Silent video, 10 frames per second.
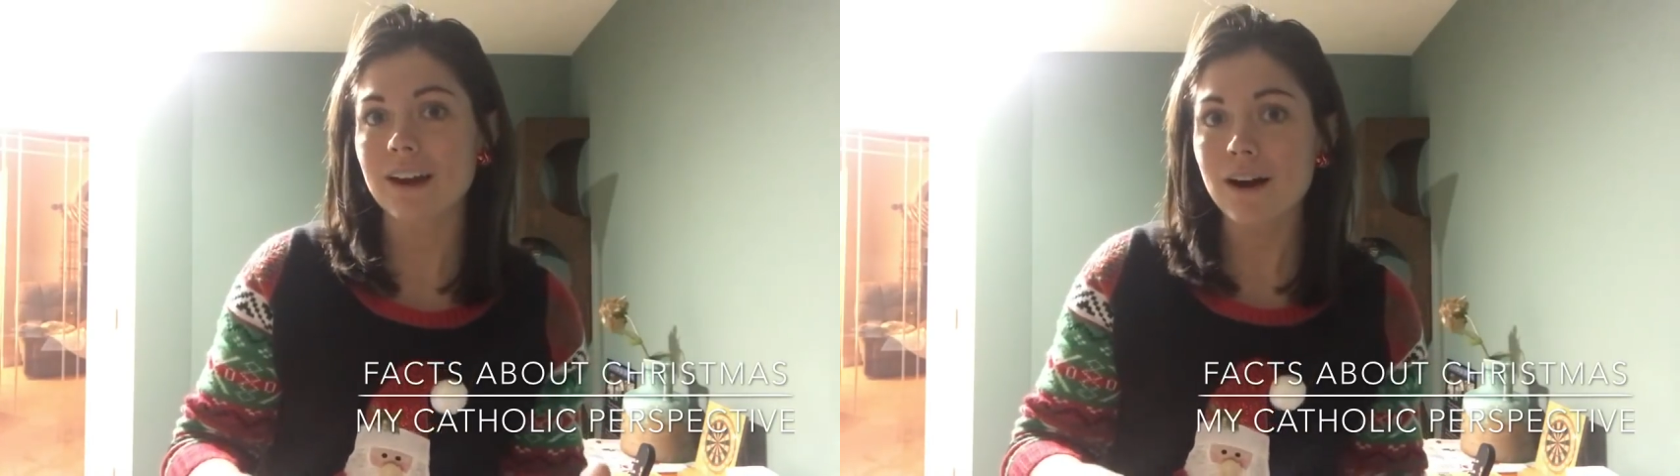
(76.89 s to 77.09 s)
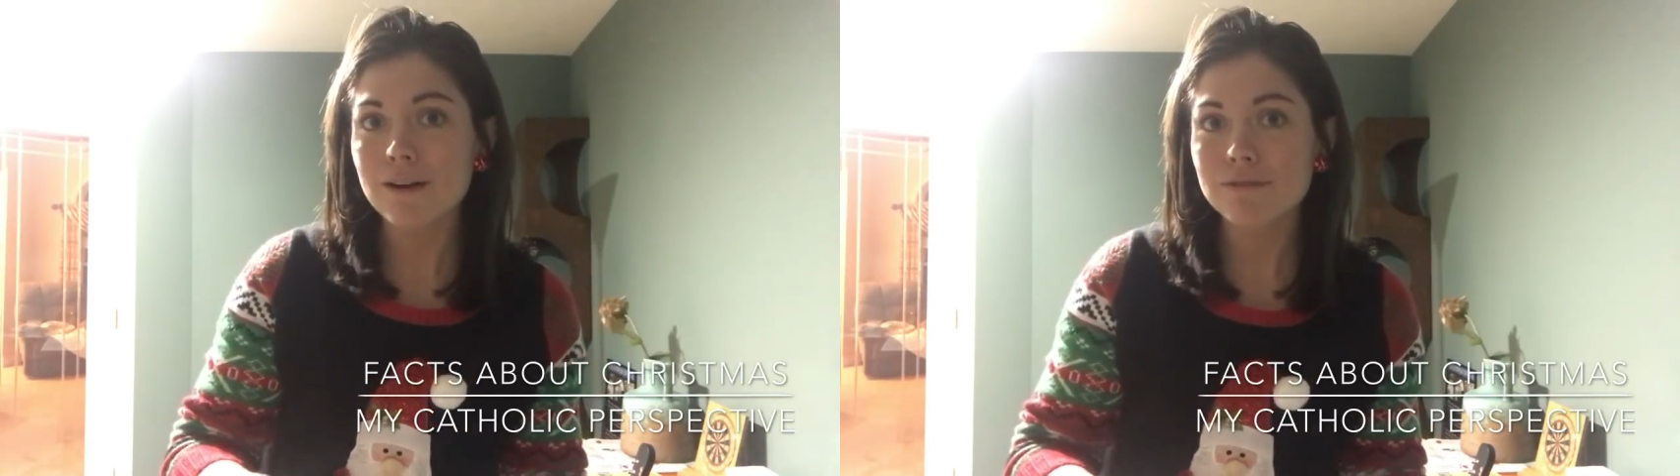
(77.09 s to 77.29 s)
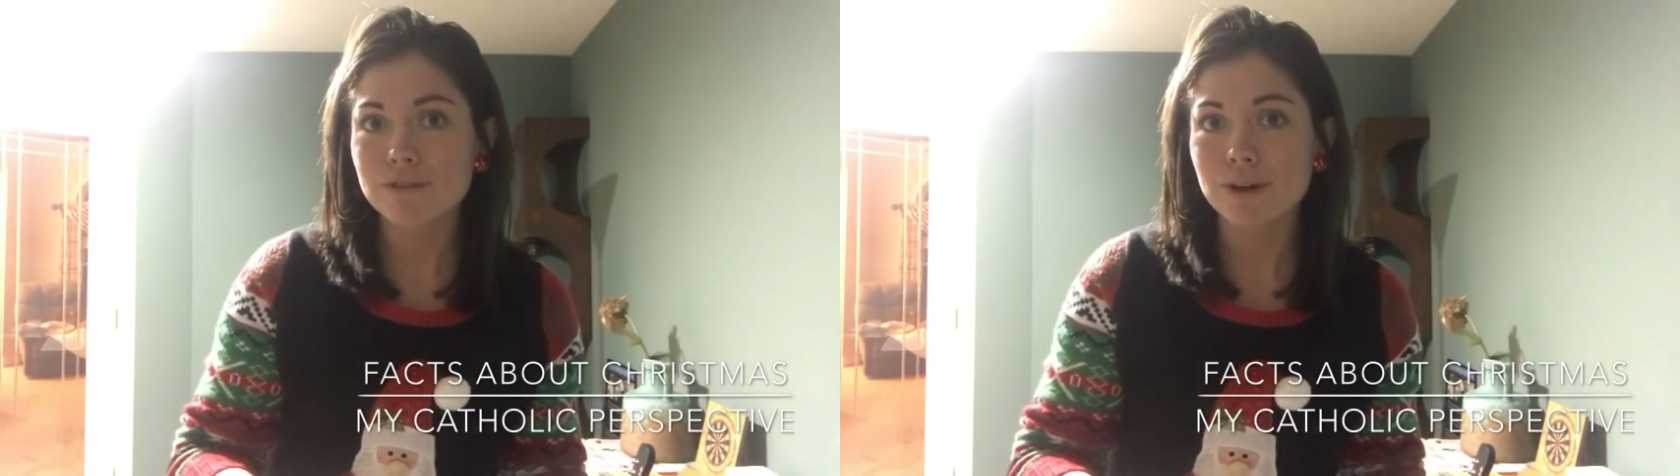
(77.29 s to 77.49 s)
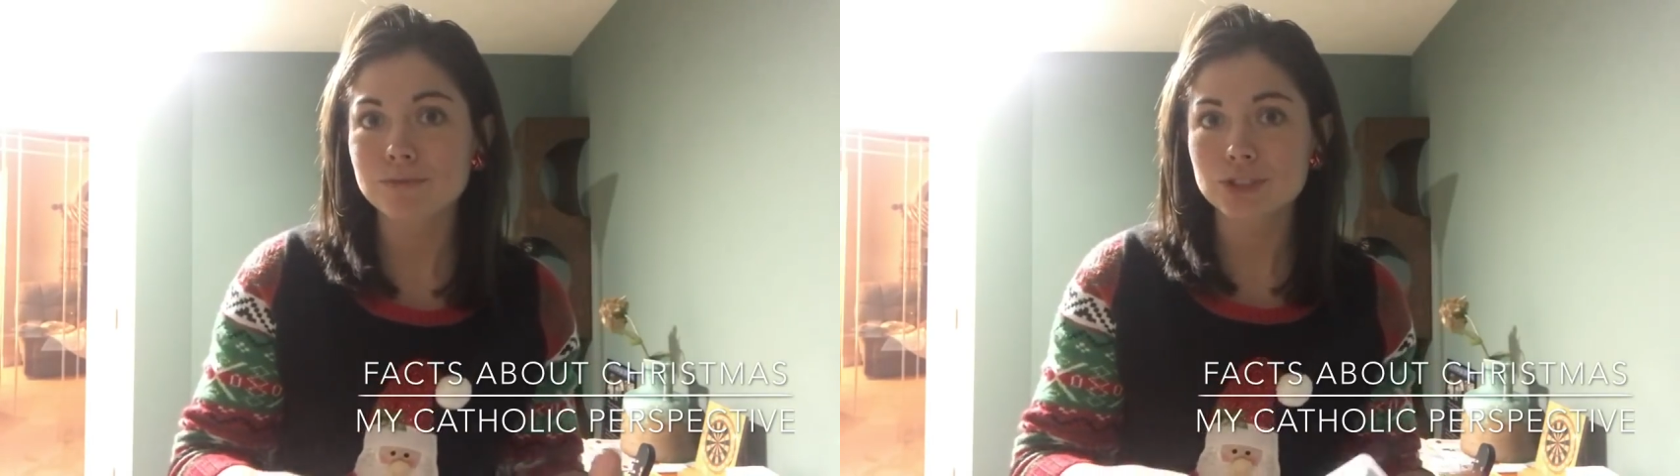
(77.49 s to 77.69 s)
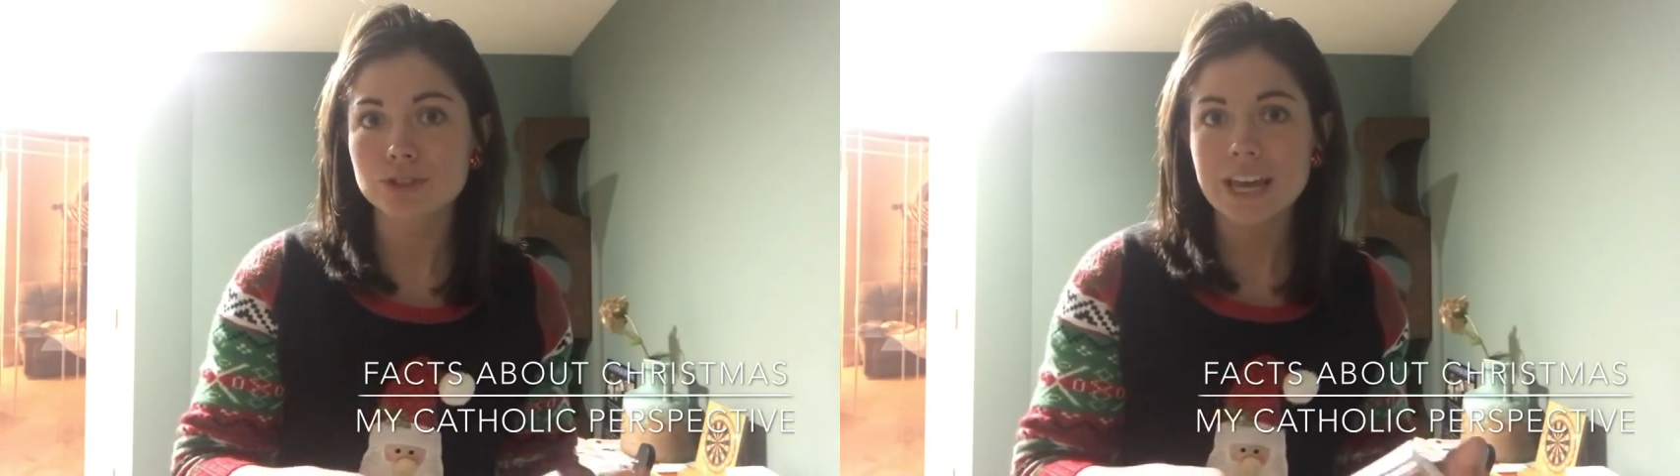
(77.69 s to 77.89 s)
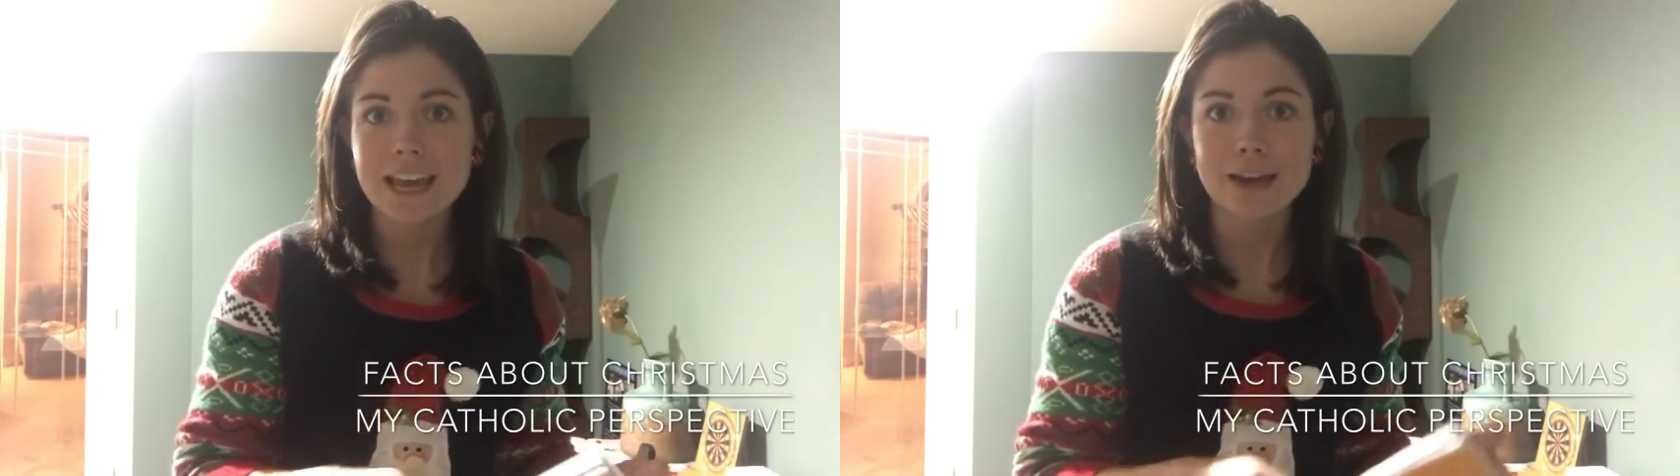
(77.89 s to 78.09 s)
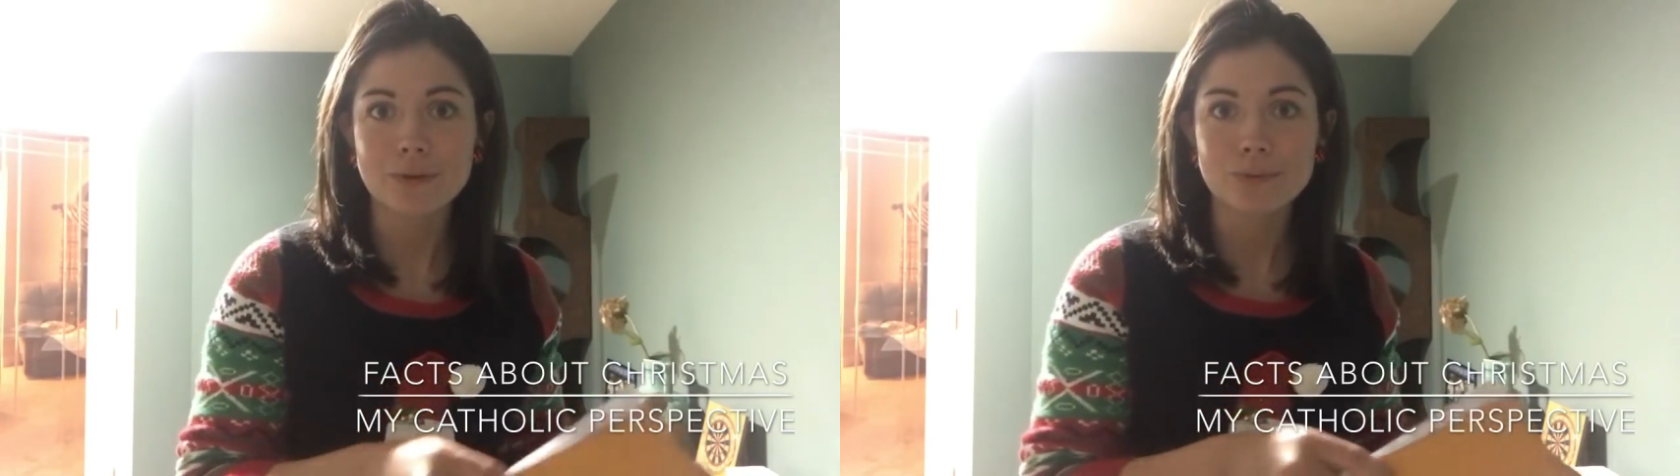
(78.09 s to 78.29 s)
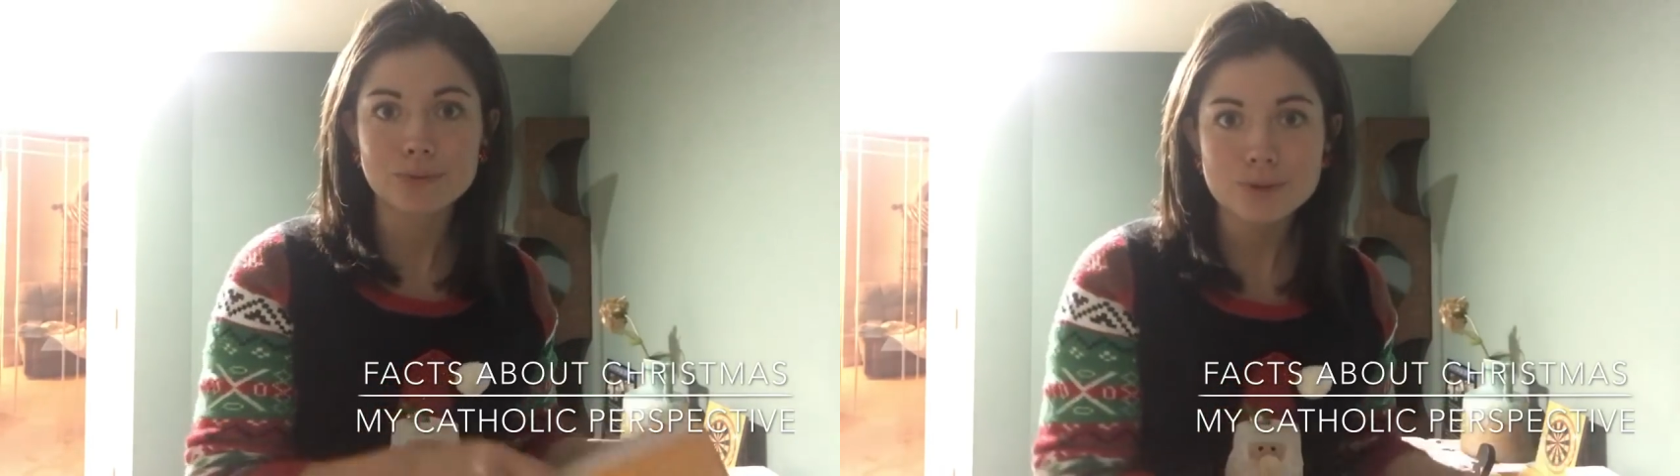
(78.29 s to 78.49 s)
come from Judaic
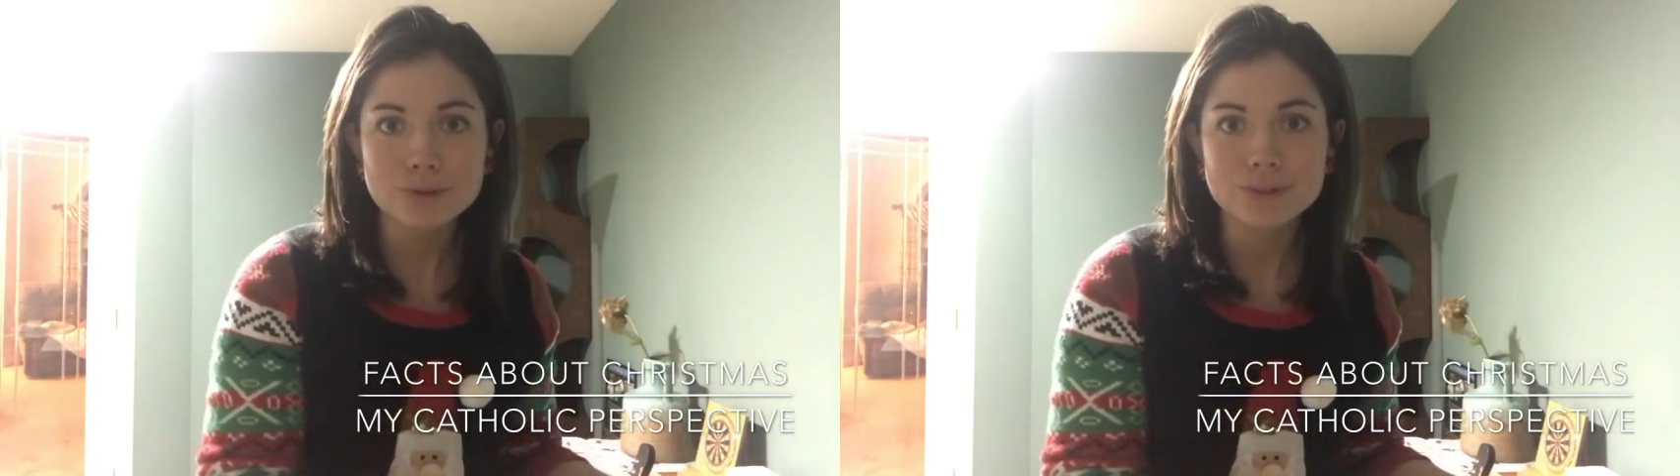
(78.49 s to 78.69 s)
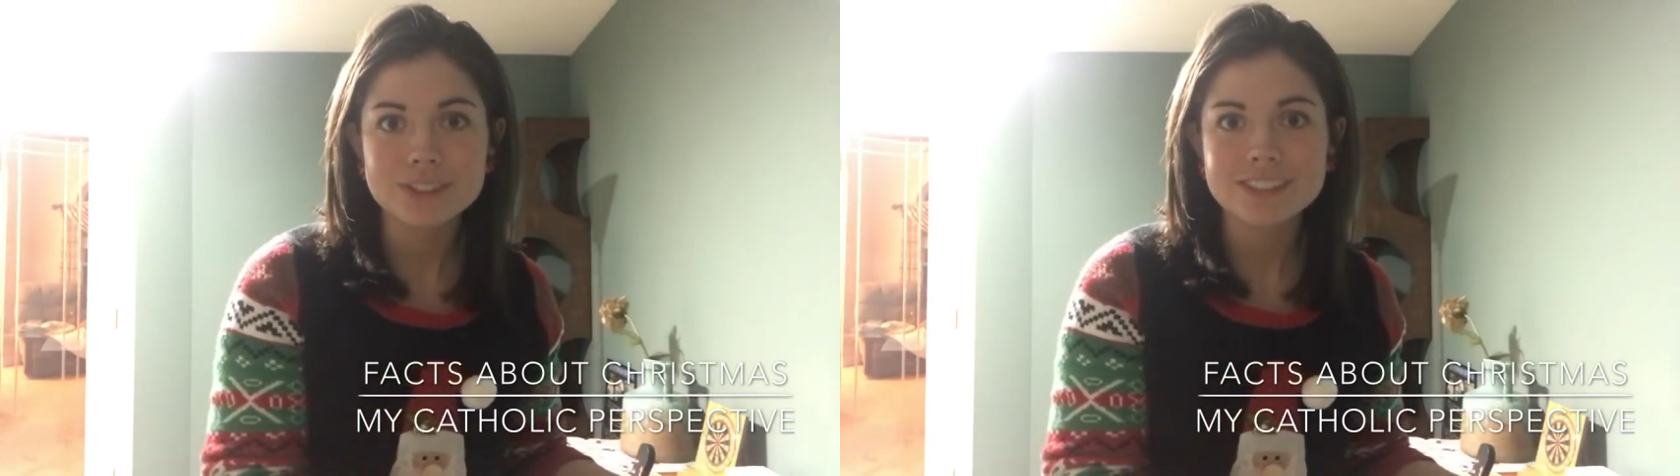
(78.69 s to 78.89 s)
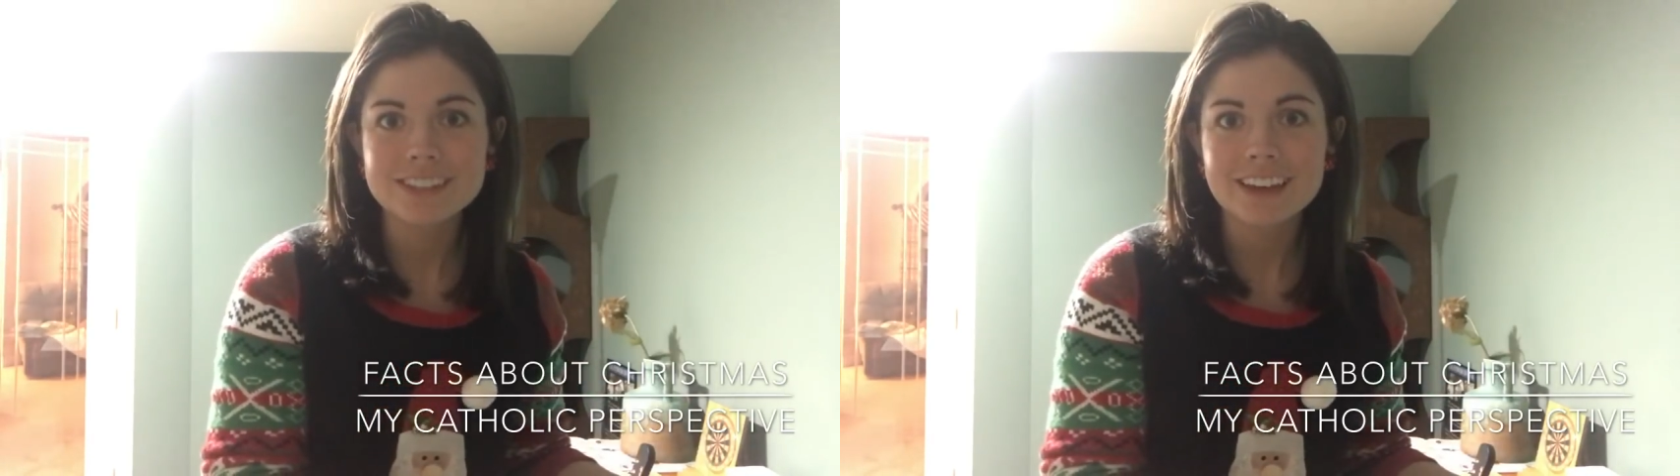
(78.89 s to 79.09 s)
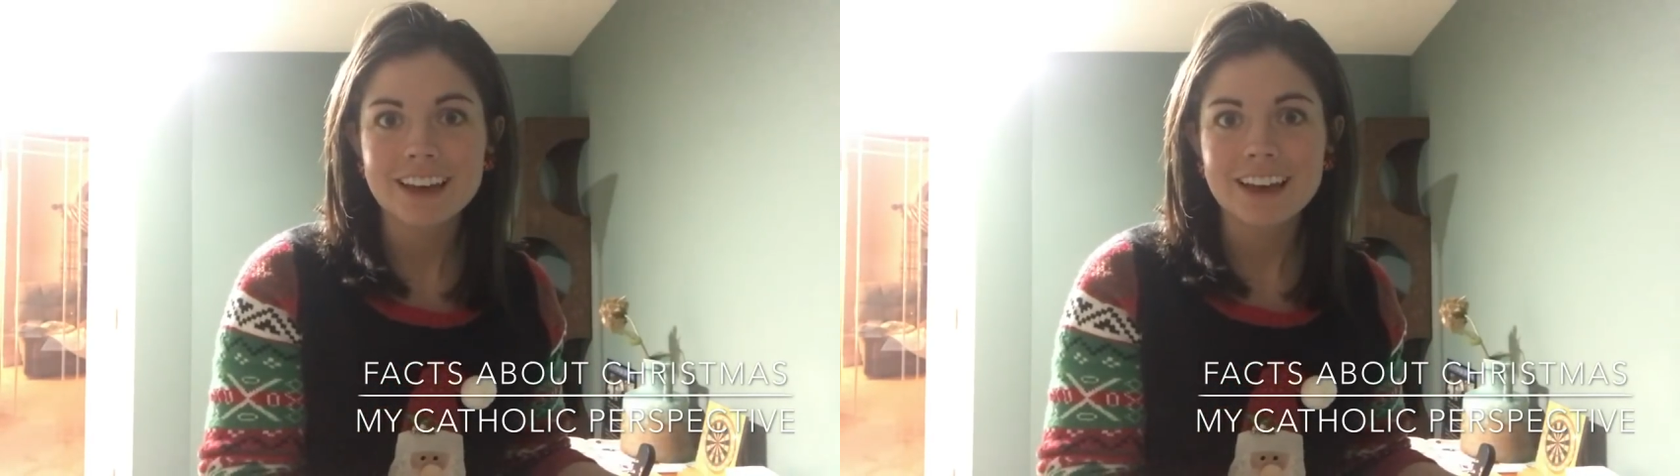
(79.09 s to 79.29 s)
roots,